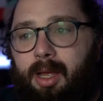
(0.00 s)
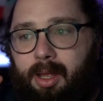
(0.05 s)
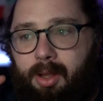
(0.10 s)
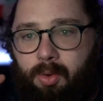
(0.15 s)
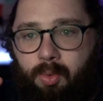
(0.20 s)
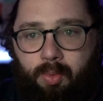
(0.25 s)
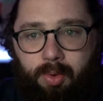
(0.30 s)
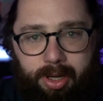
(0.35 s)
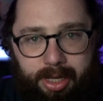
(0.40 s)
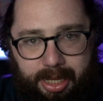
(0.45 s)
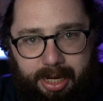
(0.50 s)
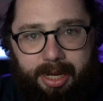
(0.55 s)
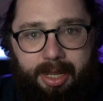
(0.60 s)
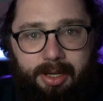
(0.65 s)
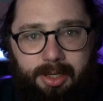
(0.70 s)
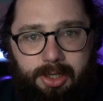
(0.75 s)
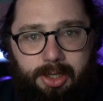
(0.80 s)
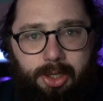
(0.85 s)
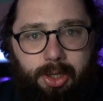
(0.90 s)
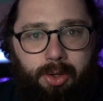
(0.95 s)
We'll get
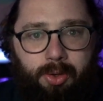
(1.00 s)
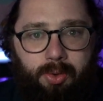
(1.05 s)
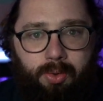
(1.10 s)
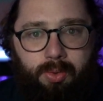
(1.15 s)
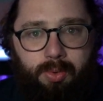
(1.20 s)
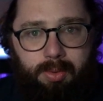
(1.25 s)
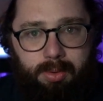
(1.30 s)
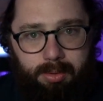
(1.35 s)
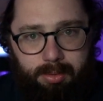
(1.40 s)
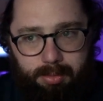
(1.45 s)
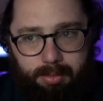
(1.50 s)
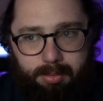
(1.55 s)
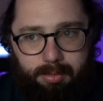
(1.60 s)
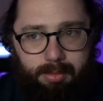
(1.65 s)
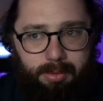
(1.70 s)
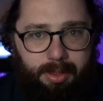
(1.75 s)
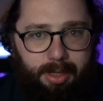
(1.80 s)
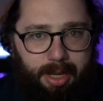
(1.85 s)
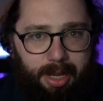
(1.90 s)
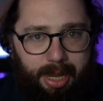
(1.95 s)
into
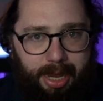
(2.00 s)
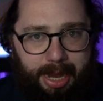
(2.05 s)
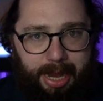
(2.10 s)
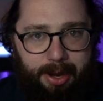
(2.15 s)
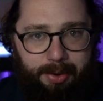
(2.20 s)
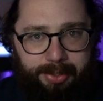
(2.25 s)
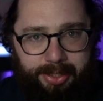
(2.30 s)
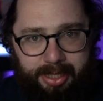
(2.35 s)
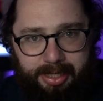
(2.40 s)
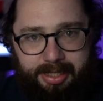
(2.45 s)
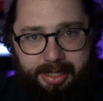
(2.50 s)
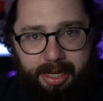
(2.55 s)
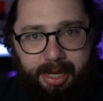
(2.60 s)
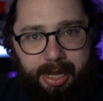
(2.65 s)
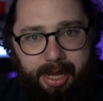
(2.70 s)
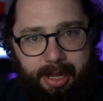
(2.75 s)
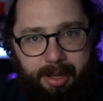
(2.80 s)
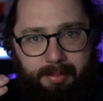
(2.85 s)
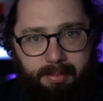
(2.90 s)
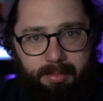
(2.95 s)
how as a
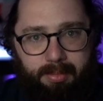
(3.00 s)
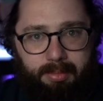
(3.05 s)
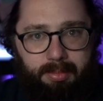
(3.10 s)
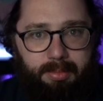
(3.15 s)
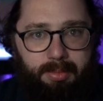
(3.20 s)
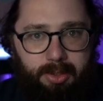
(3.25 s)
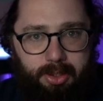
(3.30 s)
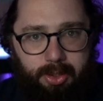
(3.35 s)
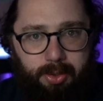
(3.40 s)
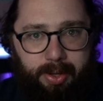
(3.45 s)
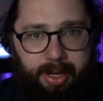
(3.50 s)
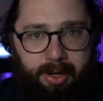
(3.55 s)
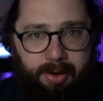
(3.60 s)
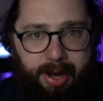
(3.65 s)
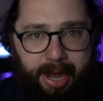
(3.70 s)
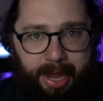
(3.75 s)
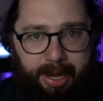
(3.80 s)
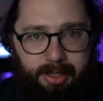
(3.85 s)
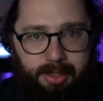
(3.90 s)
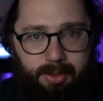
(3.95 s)
DM to
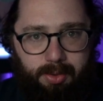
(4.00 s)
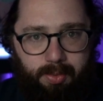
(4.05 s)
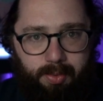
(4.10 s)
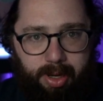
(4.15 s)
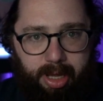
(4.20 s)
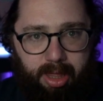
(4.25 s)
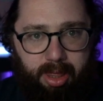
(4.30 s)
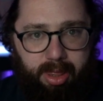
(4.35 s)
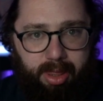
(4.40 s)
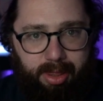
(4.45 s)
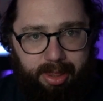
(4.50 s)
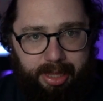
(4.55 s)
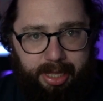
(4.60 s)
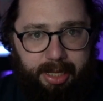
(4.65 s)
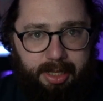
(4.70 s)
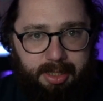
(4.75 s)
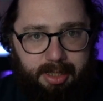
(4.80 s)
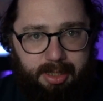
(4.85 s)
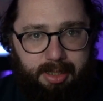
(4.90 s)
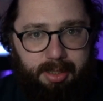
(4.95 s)
interact with
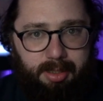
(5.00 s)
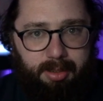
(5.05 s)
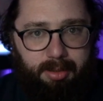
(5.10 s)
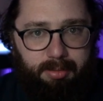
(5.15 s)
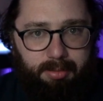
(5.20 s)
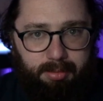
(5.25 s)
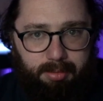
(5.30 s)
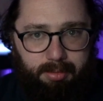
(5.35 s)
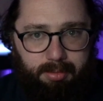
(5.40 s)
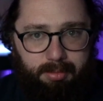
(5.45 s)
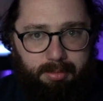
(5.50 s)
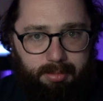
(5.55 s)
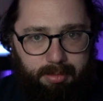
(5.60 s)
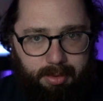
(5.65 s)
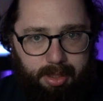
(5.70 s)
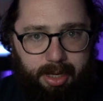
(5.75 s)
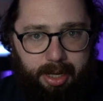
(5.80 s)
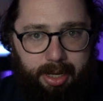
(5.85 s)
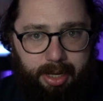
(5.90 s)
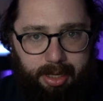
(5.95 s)
this
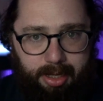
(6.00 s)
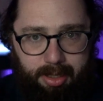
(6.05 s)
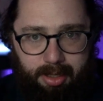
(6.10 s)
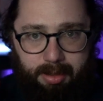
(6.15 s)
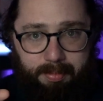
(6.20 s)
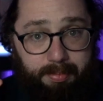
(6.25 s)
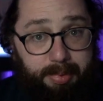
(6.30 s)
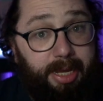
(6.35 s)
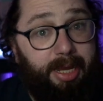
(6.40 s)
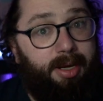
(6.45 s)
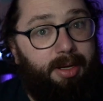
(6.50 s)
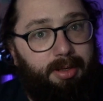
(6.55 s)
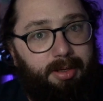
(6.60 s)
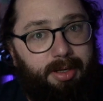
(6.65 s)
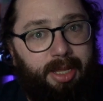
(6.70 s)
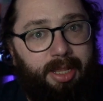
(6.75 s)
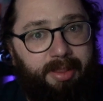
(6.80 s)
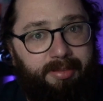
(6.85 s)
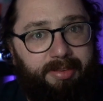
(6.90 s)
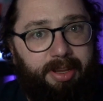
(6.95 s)
in a bit
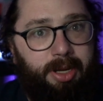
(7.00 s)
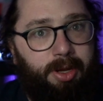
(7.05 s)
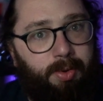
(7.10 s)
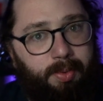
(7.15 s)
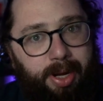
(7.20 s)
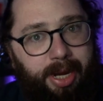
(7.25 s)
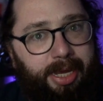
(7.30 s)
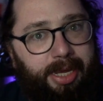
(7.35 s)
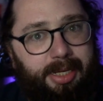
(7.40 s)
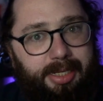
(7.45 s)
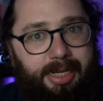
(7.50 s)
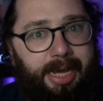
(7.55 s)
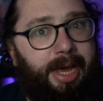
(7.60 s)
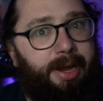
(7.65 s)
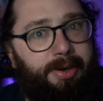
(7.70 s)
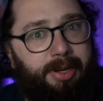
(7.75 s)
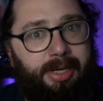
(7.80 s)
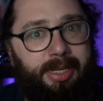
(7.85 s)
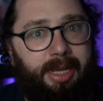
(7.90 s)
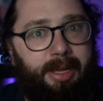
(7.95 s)
in the video when I get to how
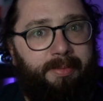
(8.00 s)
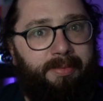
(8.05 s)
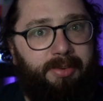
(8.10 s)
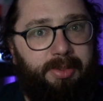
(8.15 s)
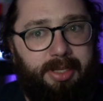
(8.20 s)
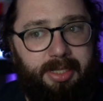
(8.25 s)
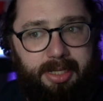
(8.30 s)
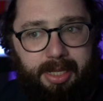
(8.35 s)
to DM for this